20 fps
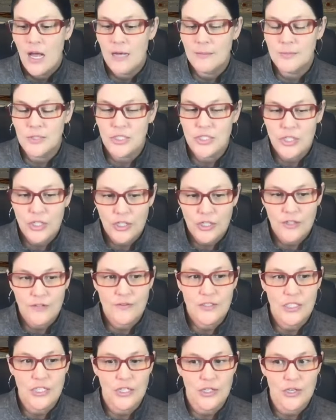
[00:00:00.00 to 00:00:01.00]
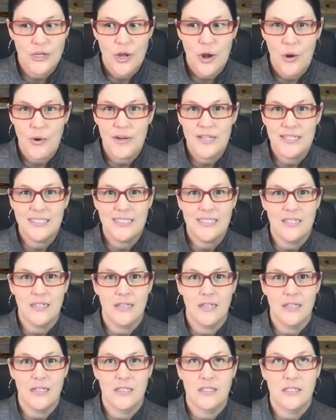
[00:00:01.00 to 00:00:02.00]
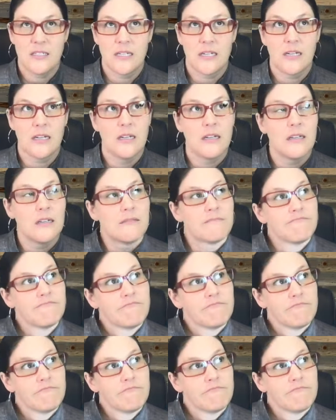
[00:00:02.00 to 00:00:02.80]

observe, to notice, to